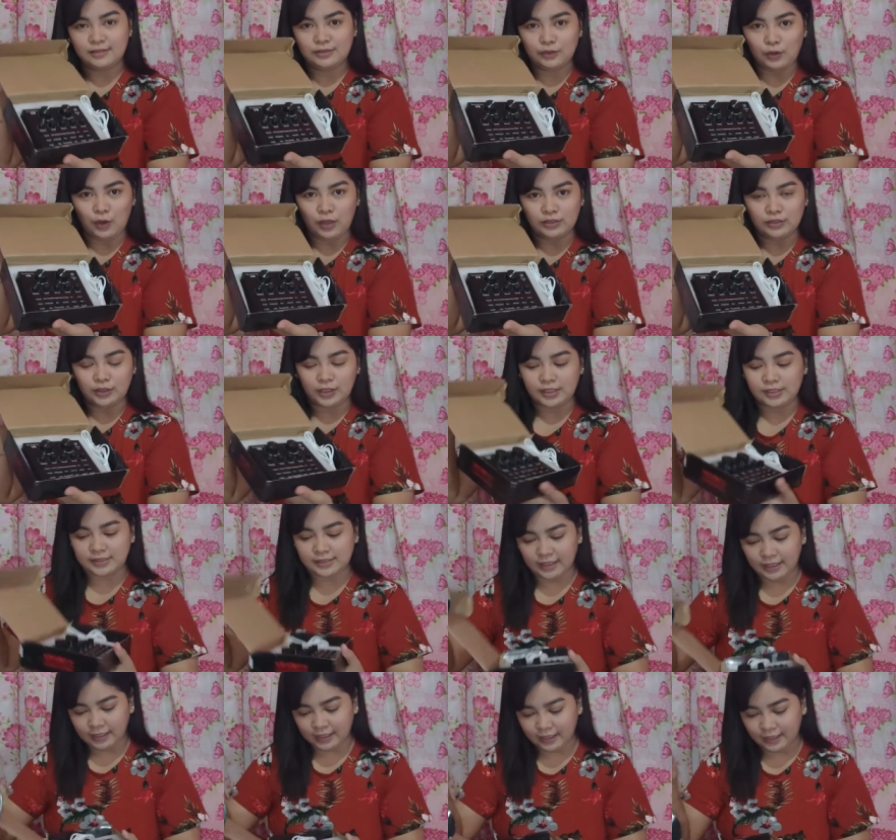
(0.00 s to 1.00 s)
So, as you can
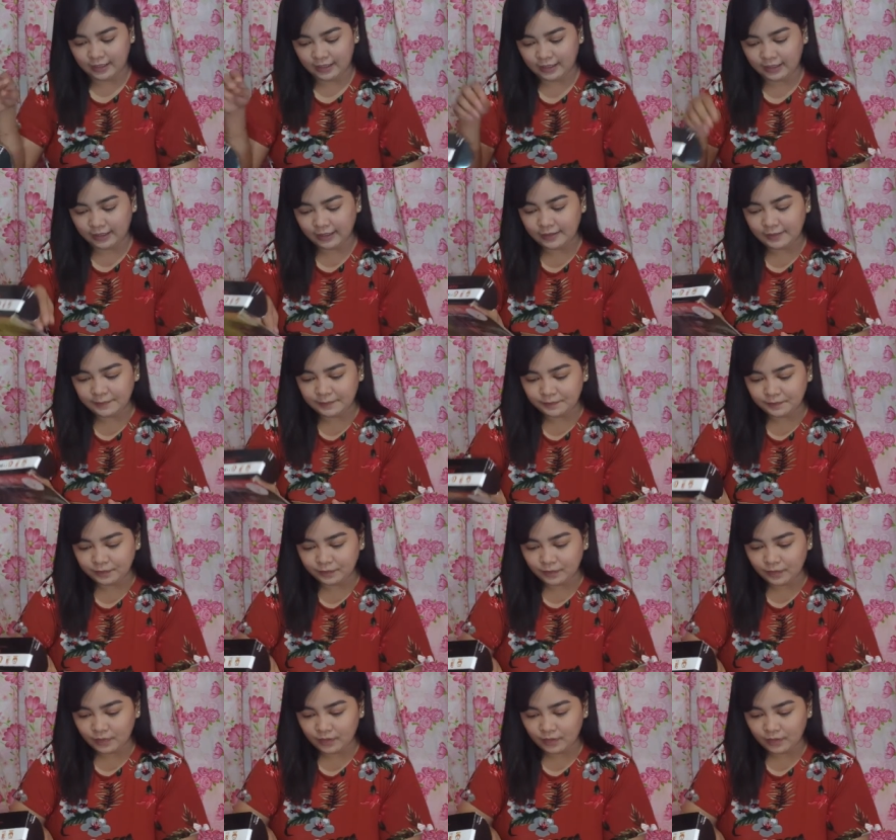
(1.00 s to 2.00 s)
see here,
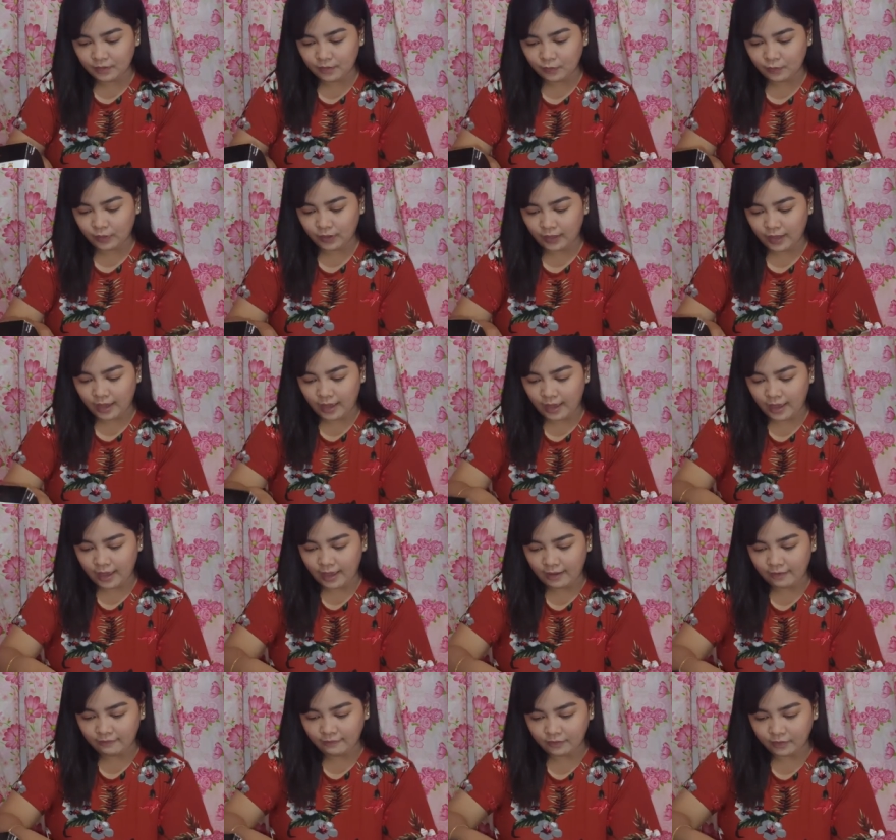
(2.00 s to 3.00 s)
we
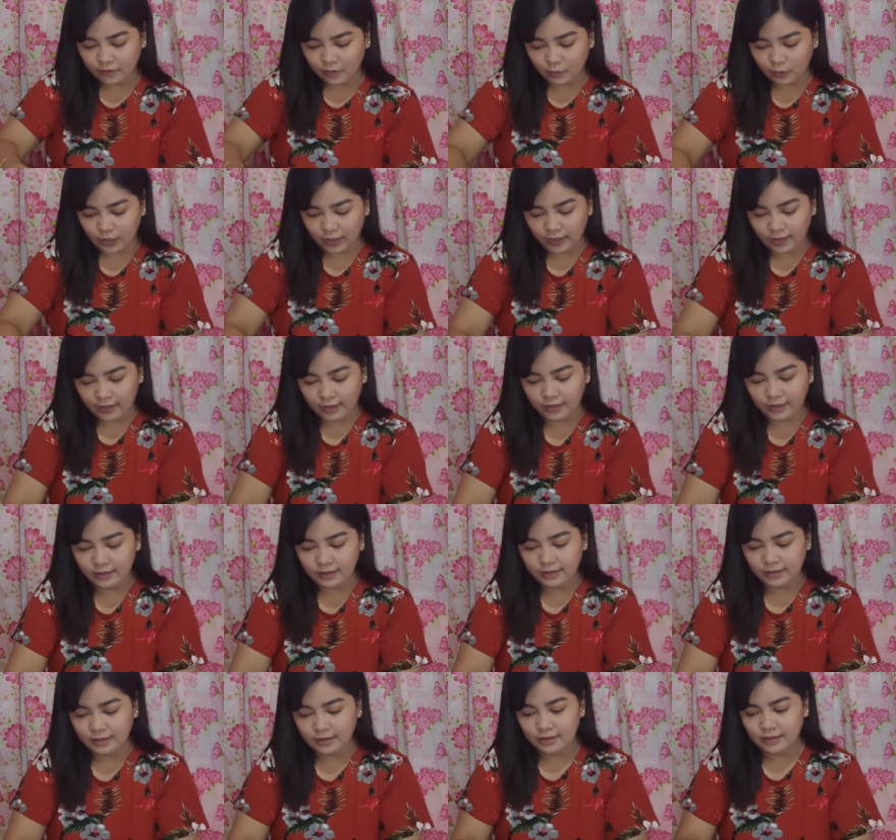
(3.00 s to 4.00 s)
have the...
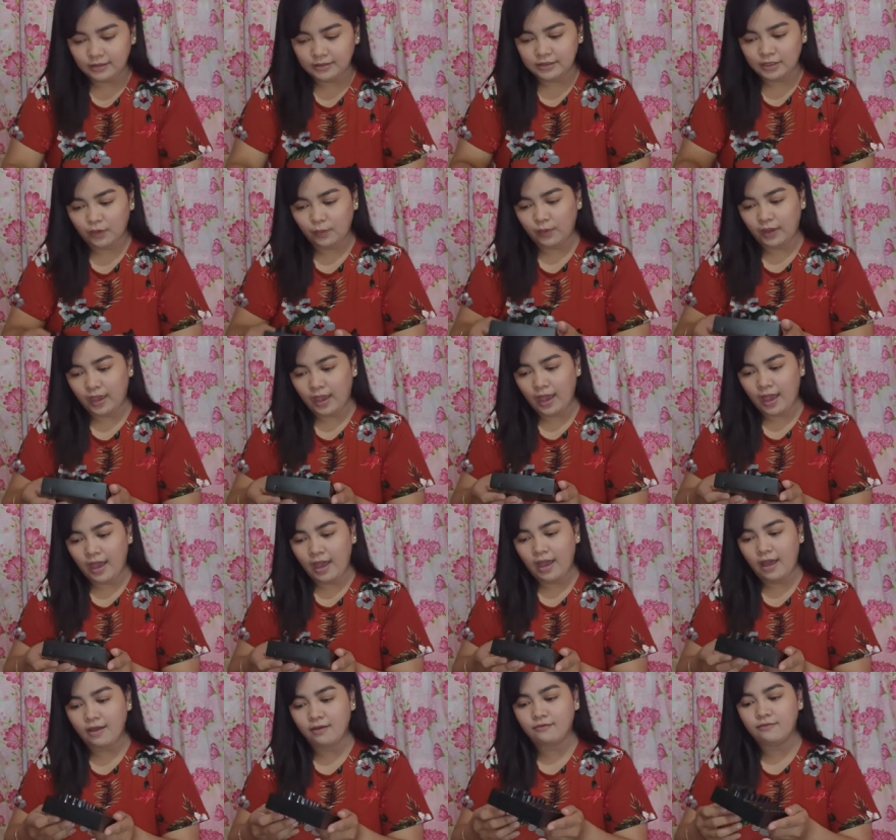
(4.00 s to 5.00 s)
So, we
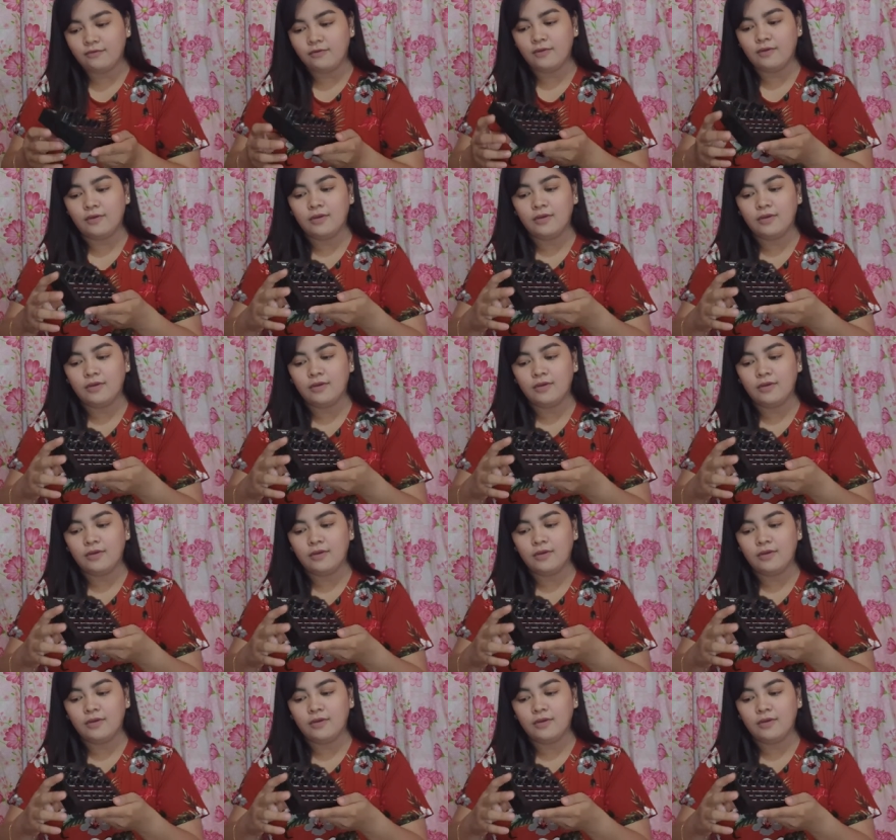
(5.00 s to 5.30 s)
have...